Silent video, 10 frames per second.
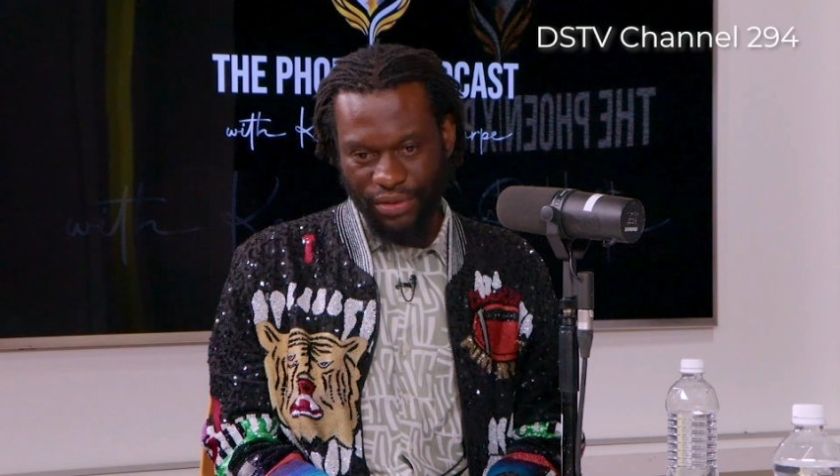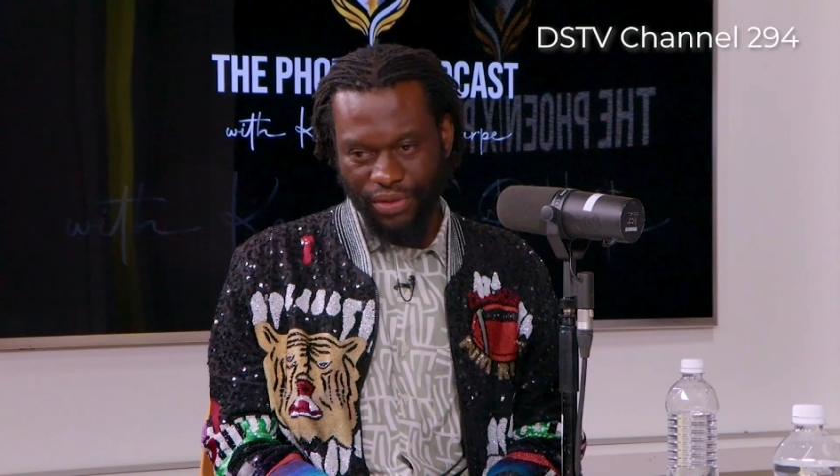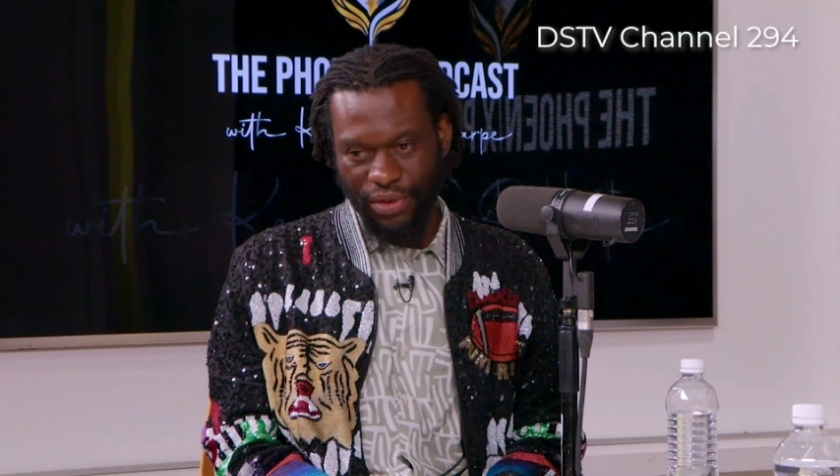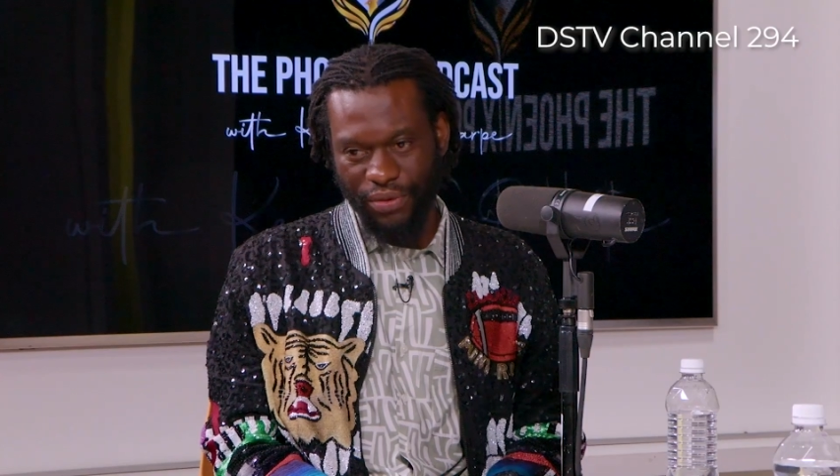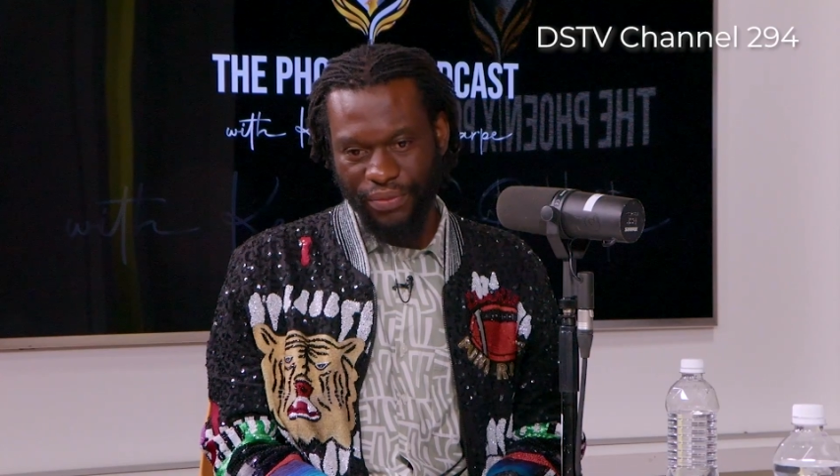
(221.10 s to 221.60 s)

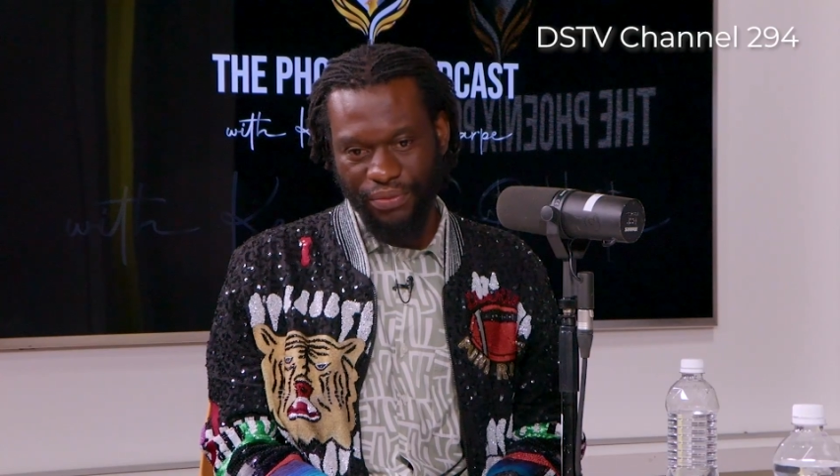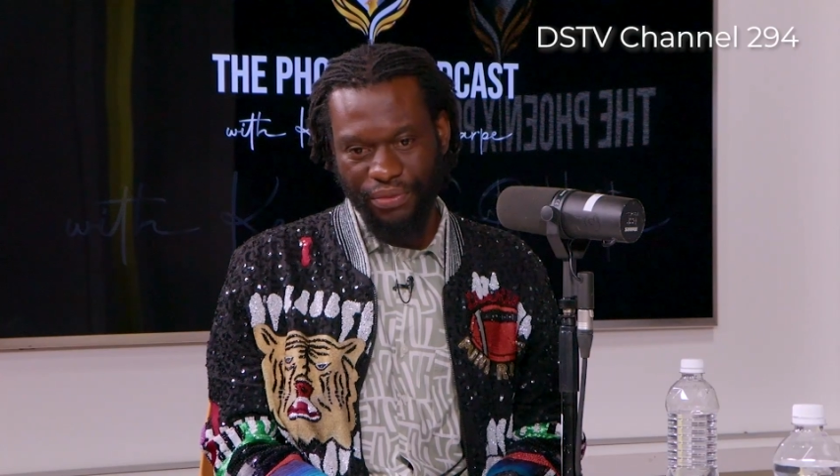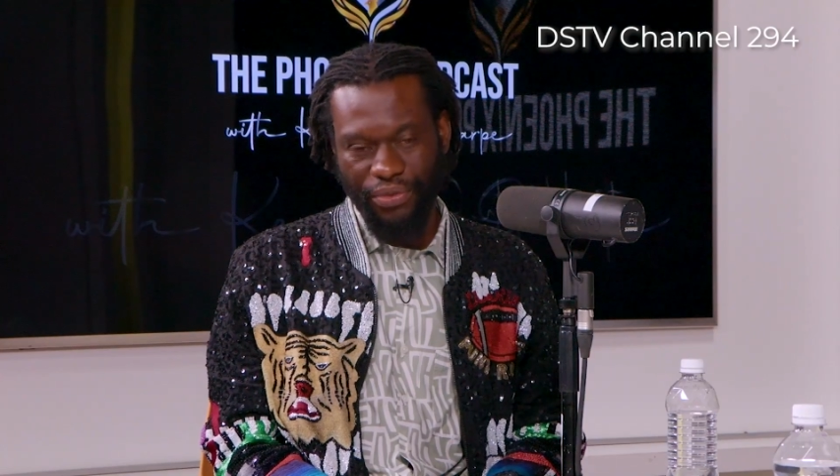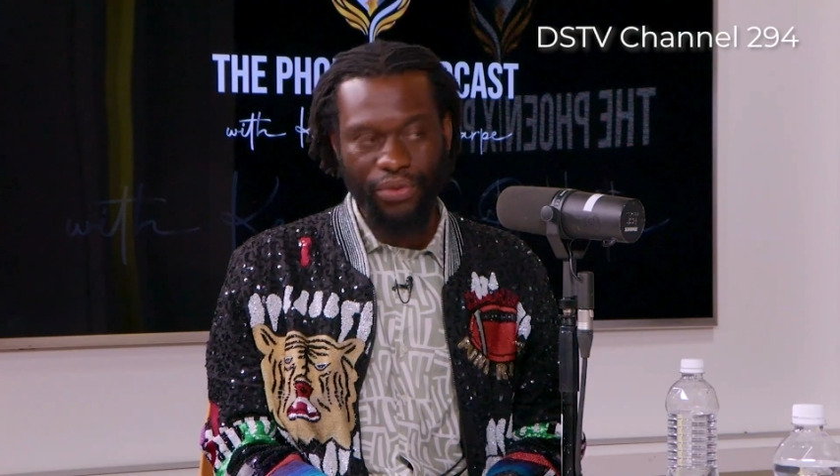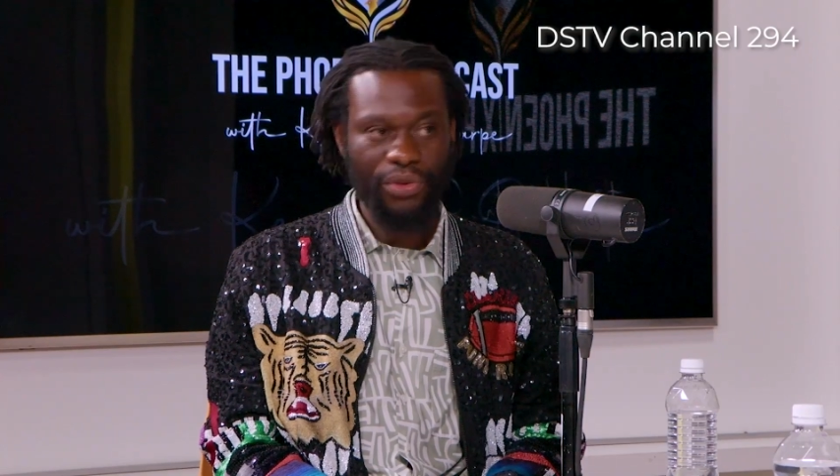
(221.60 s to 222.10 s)
sort of
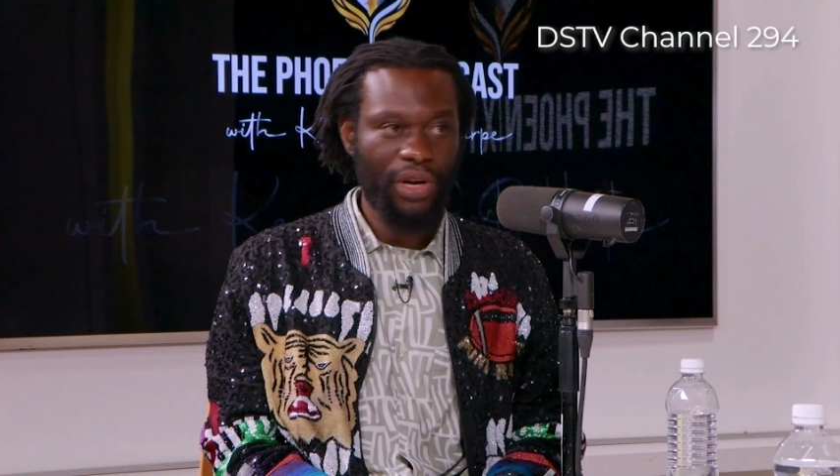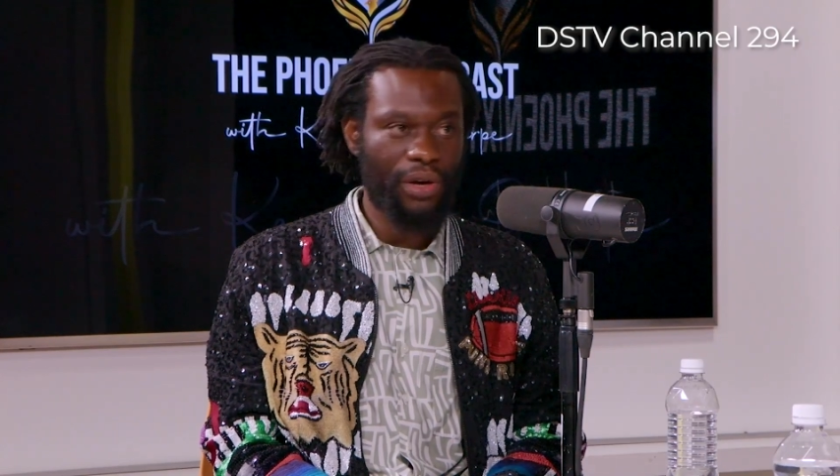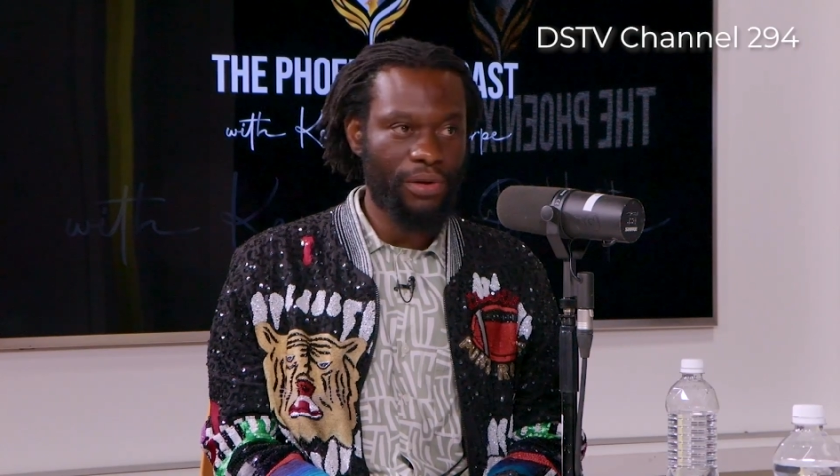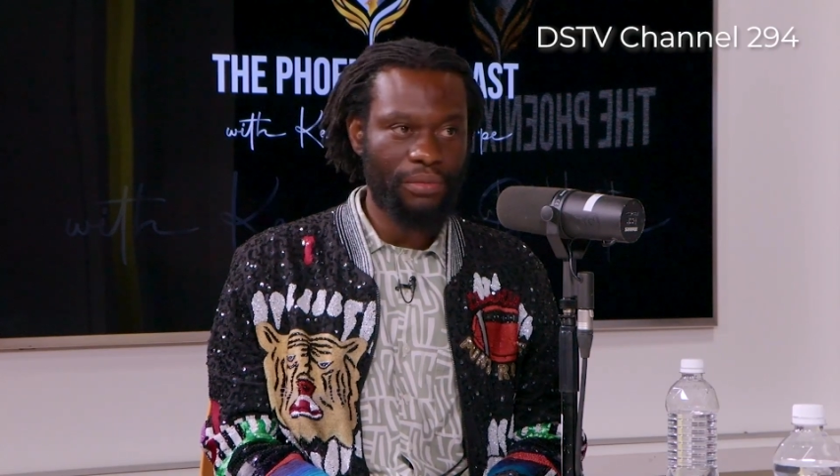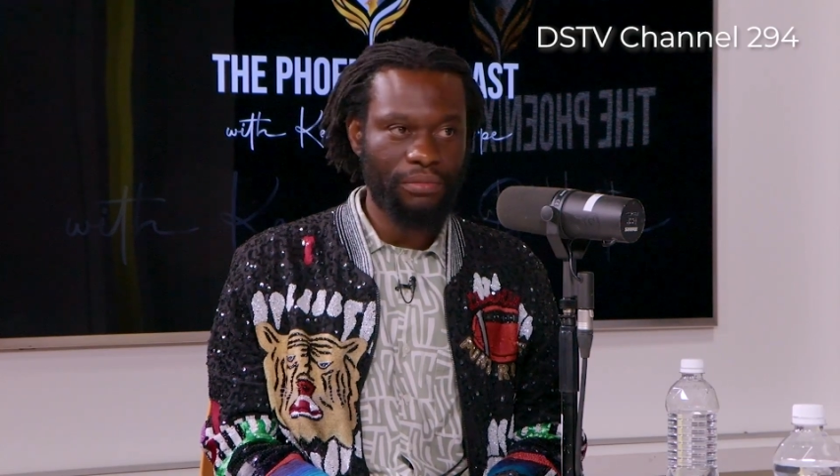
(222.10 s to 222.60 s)

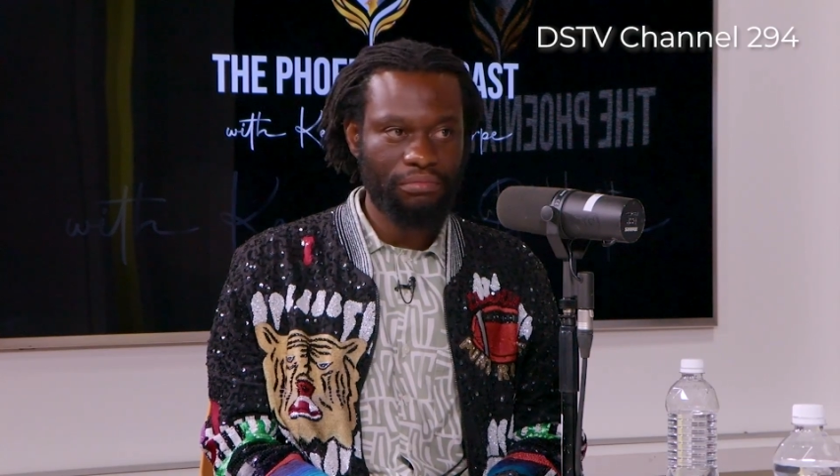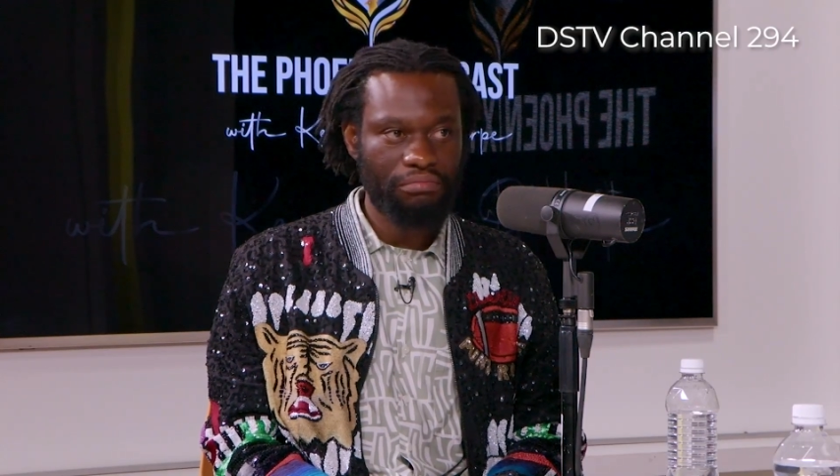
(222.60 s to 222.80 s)
rural